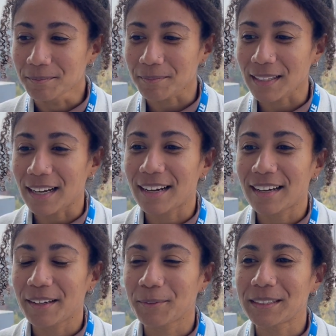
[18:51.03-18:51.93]

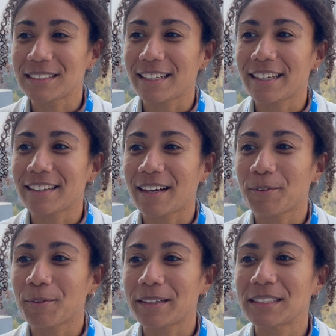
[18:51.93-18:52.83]
I would say that
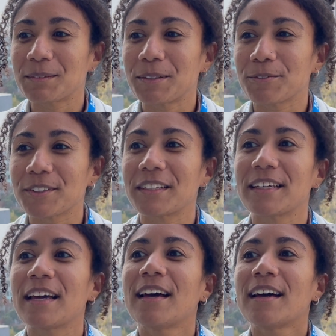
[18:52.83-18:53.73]
what has been
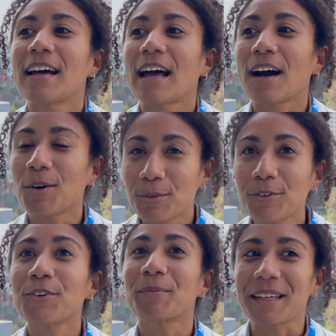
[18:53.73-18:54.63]
really helpful
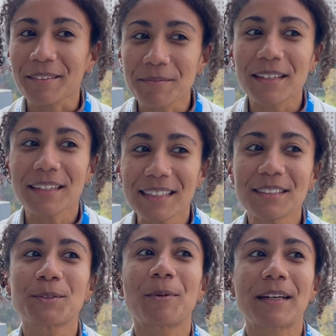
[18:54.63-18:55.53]
for me
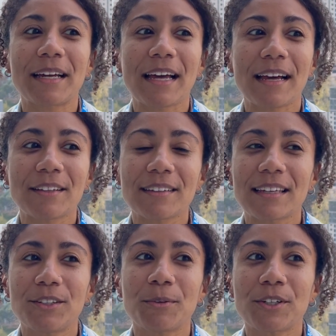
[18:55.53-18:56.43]
is when I
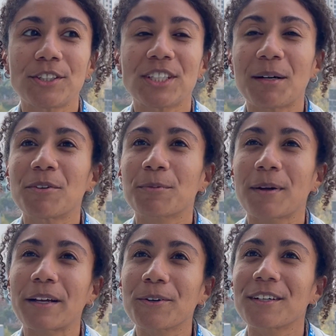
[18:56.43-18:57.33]
can do a good job of
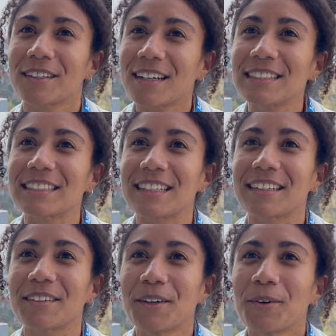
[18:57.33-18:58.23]

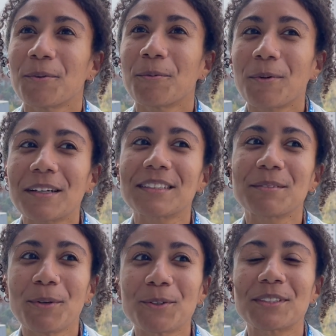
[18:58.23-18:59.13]
prioritizing what's
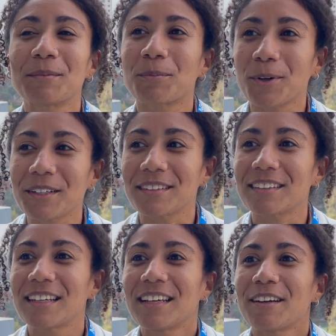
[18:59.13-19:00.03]
most important
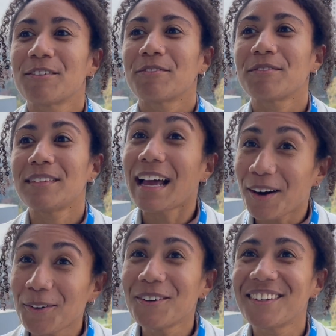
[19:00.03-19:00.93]

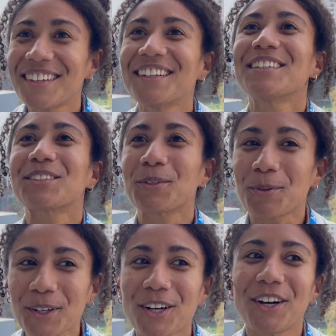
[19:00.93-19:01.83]
now to
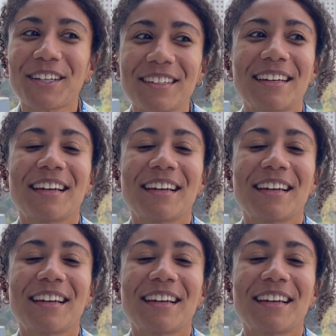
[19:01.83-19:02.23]
work on